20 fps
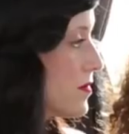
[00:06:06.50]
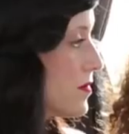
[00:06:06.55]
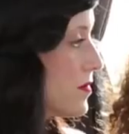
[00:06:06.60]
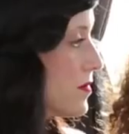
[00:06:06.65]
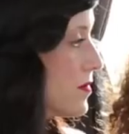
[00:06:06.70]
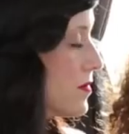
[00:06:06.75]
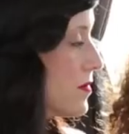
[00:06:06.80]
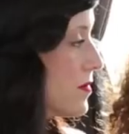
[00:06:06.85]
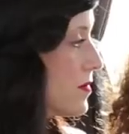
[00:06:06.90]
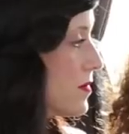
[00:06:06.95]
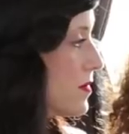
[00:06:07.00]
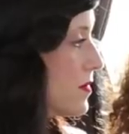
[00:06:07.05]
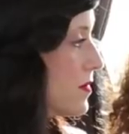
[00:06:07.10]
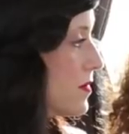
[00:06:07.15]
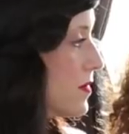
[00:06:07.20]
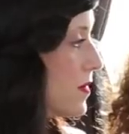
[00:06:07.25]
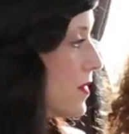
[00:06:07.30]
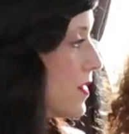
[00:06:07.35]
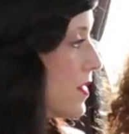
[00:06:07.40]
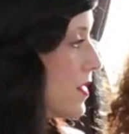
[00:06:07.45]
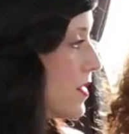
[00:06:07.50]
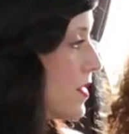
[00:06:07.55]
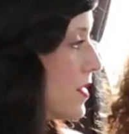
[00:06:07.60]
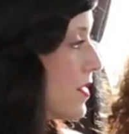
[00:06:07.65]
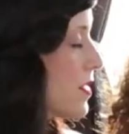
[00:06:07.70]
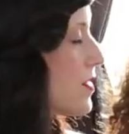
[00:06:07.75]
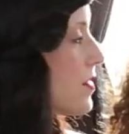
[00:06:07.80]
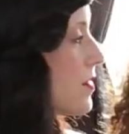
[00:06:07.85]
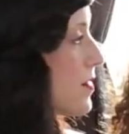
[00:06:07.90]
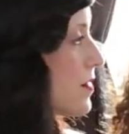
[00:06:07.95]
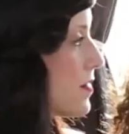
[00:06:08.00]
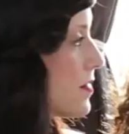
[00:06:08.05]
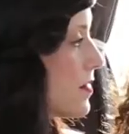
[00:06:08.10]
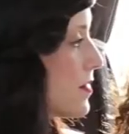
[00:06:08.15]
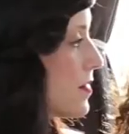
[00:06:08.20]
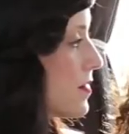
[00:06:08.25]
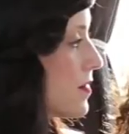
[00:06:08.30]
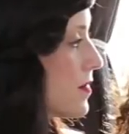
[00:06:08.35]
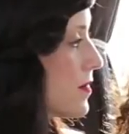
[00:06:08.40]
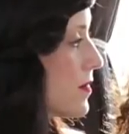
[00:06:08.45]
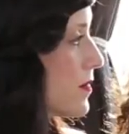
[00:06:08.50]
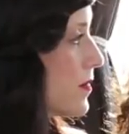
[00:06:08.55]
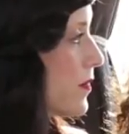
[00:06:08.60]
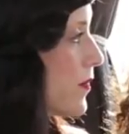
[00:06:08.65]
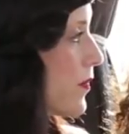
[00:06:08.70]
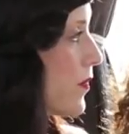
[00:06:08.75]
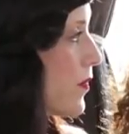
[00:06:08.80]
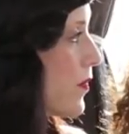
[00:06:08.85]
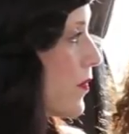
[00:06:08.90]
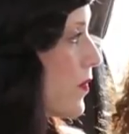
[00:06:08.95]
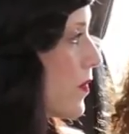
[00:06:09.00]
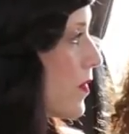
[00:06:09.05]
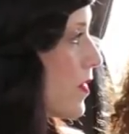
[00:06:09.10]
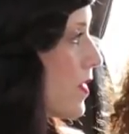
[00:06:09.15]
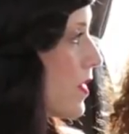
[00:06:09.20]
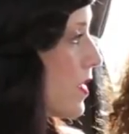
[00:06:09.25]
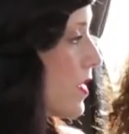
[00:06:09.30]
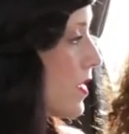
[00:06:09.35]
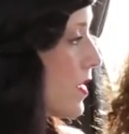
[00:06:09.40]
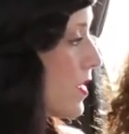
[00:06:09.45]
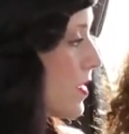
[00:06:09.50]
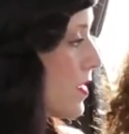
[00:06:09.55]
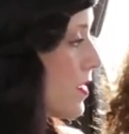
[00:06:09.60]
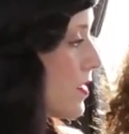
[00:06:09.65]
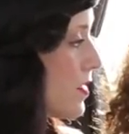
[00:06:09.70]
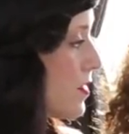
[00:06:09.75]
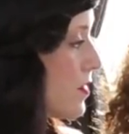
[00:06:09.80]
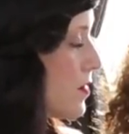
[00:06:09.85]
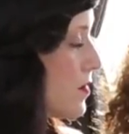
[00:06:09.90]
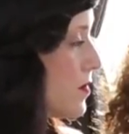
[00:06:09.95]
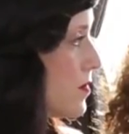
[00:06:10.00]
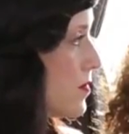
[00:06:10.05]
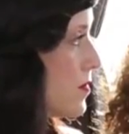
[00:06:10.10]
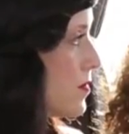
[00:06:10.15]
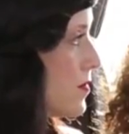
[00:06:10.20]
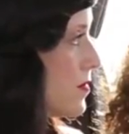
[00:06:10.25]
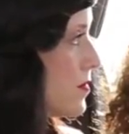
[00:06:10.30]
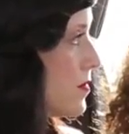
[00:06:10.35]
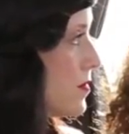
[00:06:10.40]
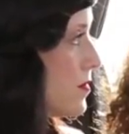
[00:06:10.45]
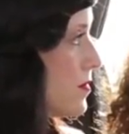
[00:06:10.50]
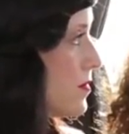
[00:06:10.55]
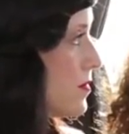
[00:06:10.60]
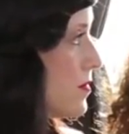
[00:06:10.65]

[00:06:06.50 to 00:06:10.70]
(silent)